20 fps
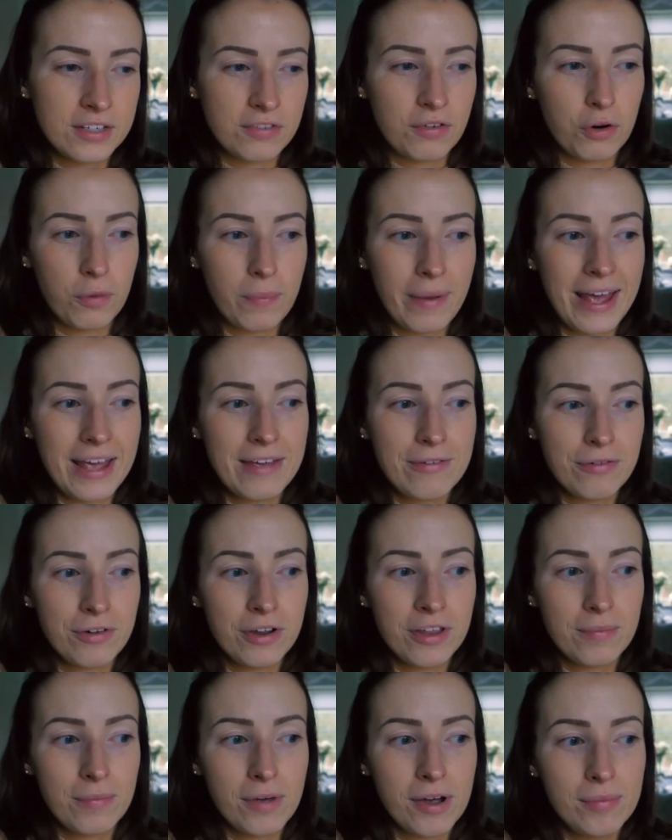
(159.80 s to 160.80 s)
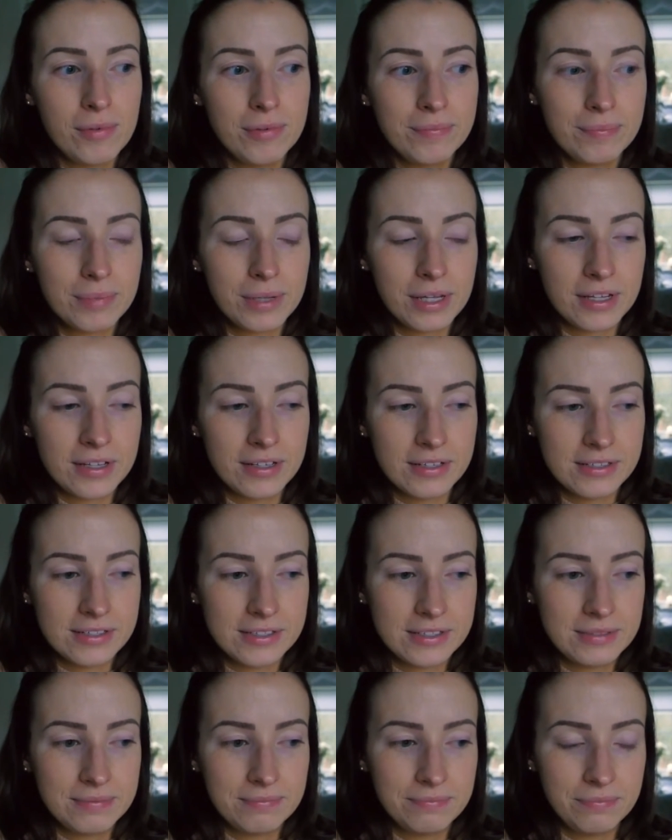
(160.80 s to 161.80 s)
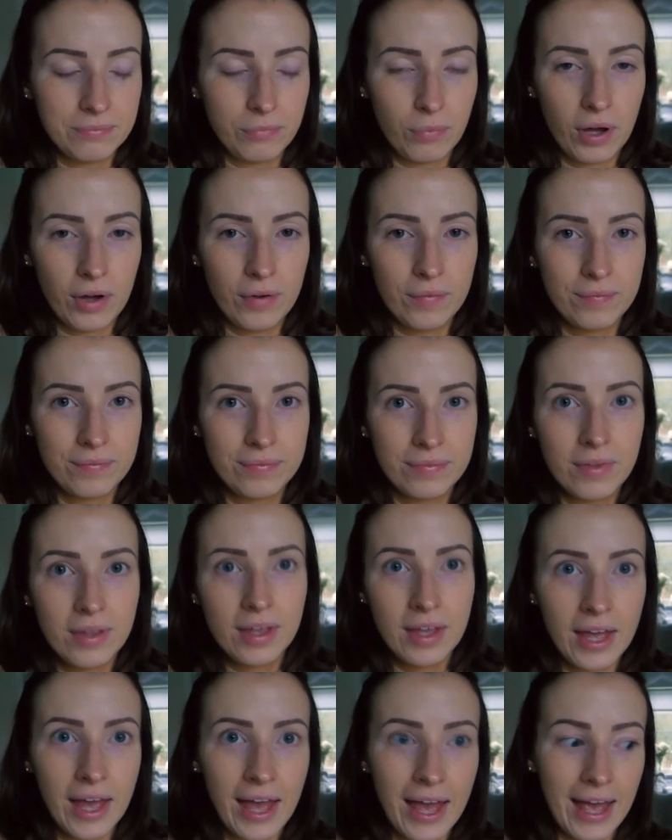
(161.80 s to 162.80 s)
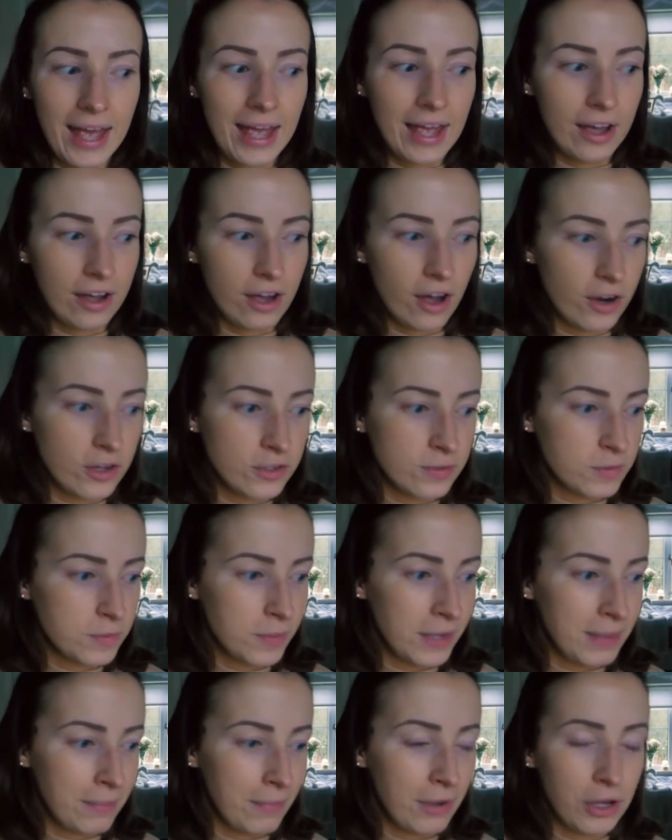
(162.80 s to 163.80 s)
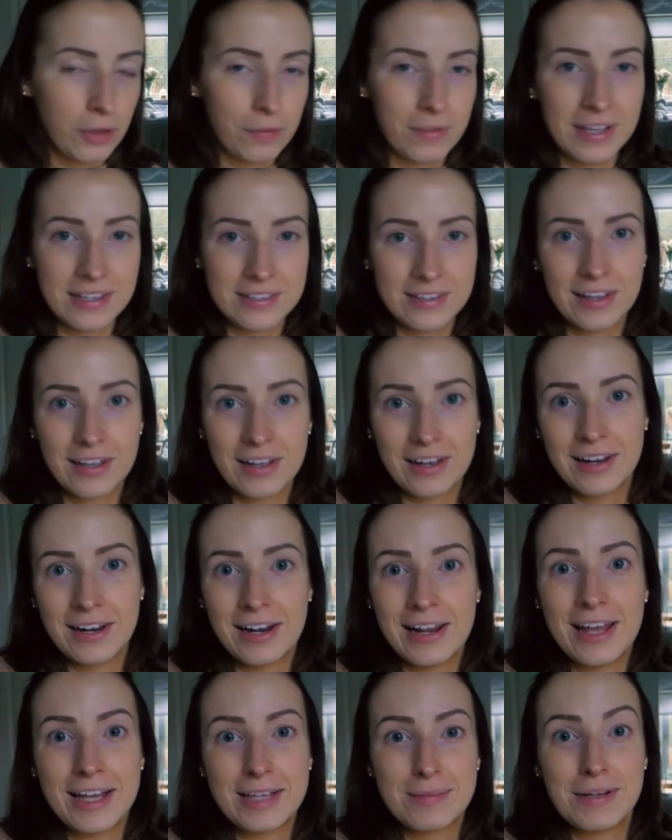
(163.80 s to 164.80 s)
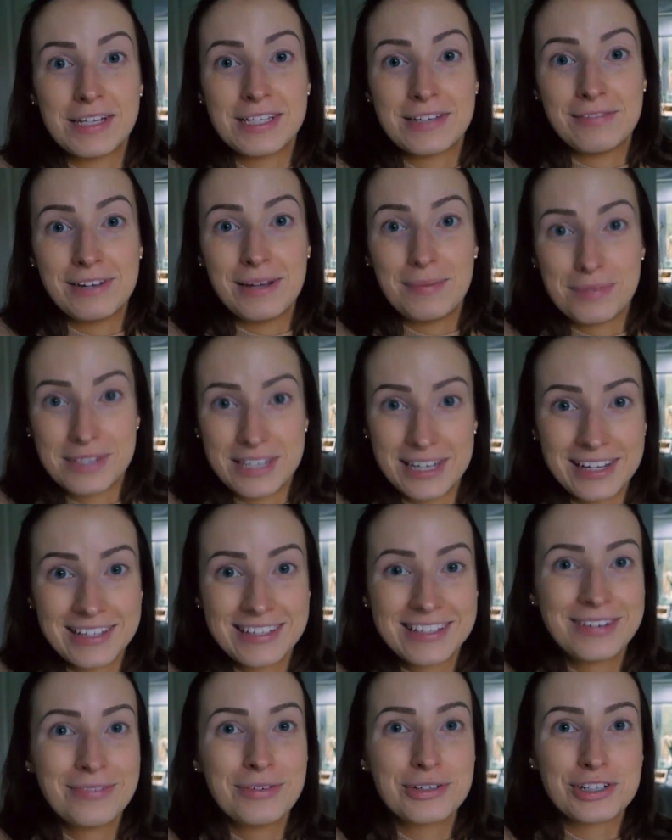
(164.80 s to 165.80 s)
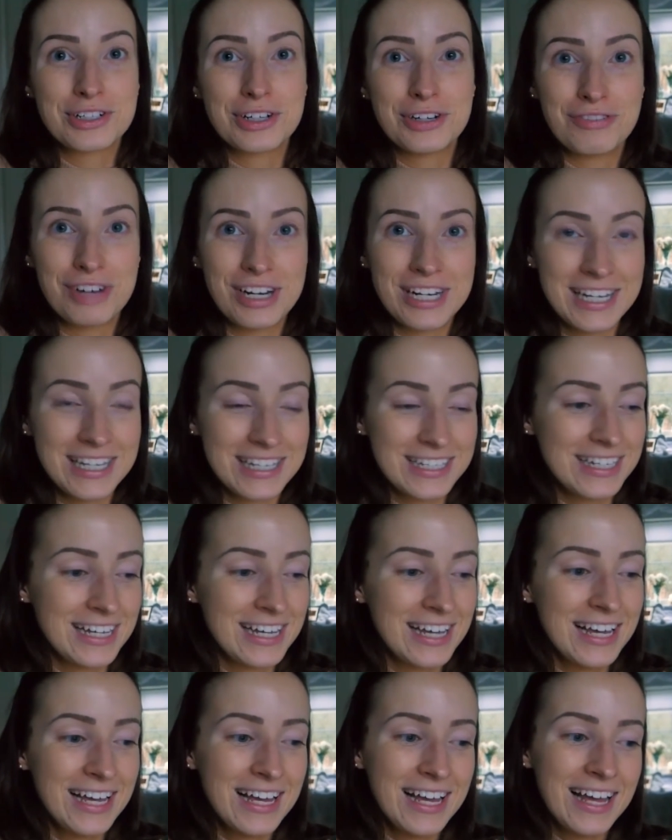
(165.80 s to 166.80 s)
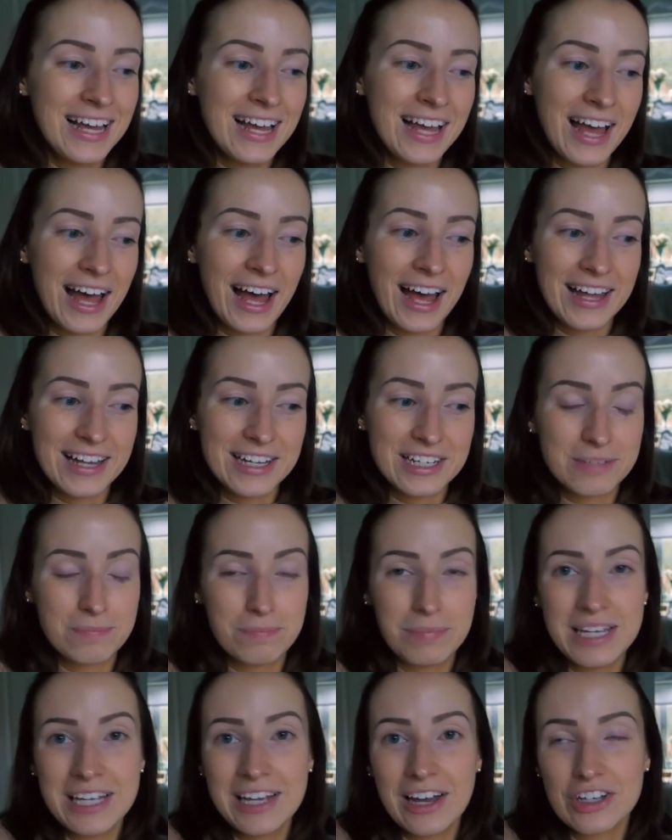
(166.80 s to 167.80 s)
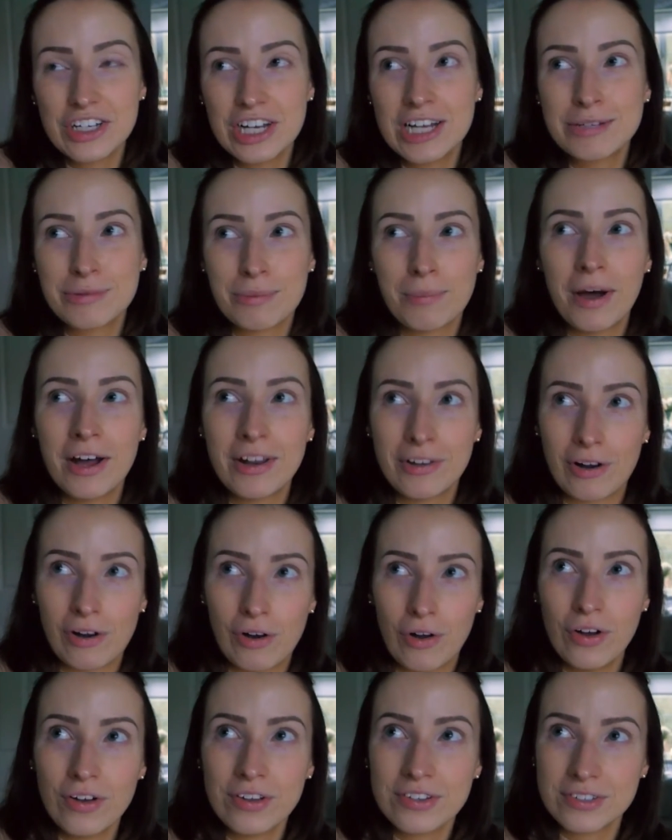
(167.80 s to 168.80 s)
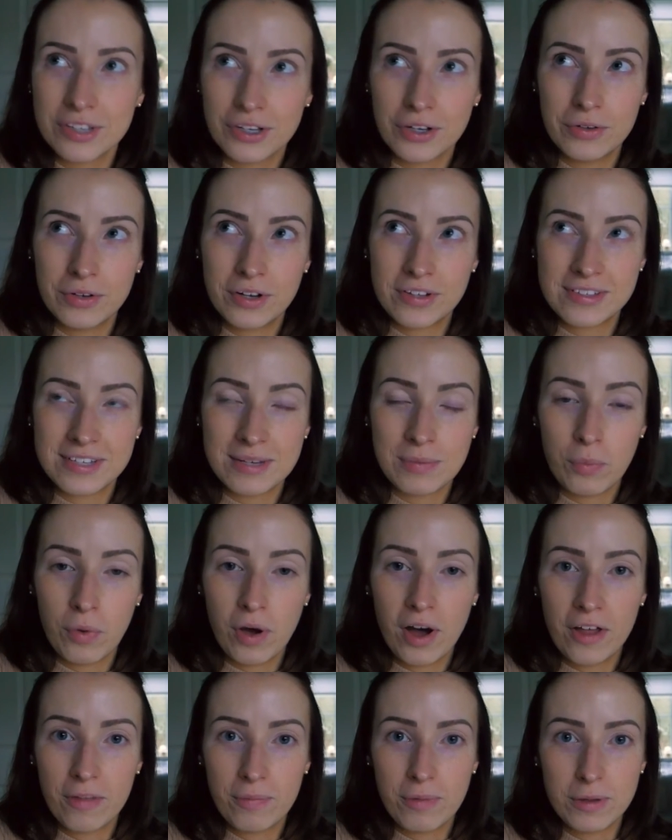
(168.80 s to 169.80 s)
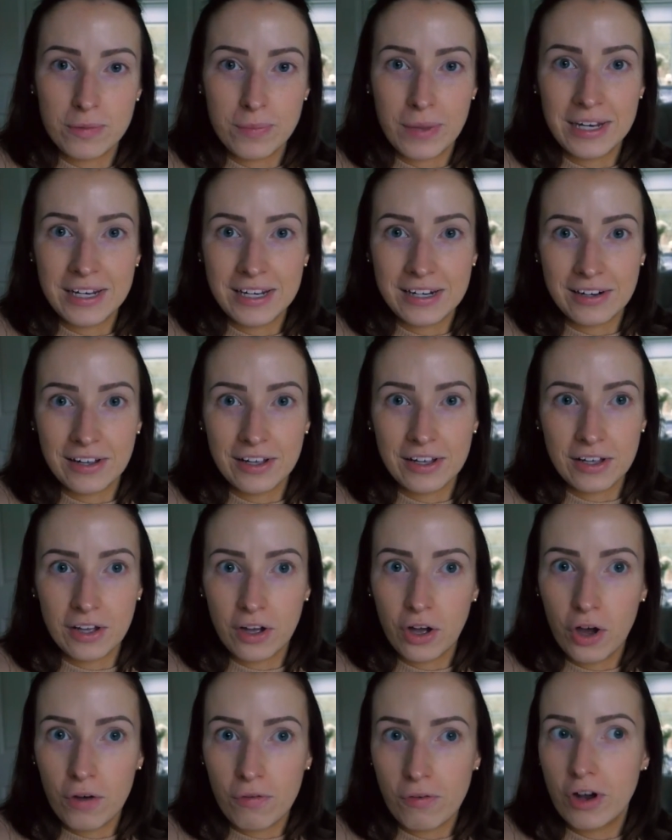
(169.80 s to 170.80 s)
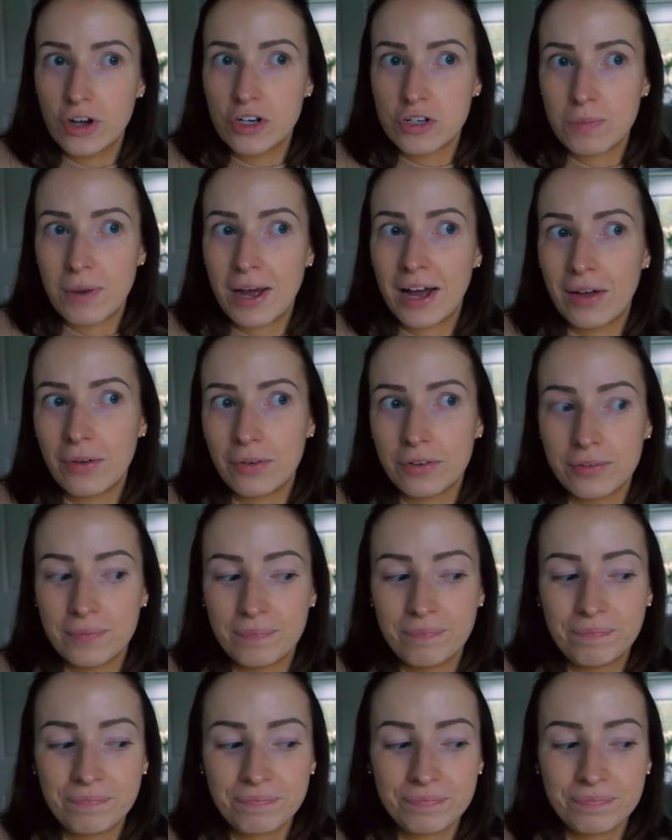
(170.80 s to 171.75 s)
want to pay for it at the moment because, well, A, I can't stop spending money on things like expensive lipsticks, which I don't really need, and B, I change my mind a lot, so it doesn't seem worth me spending like over £100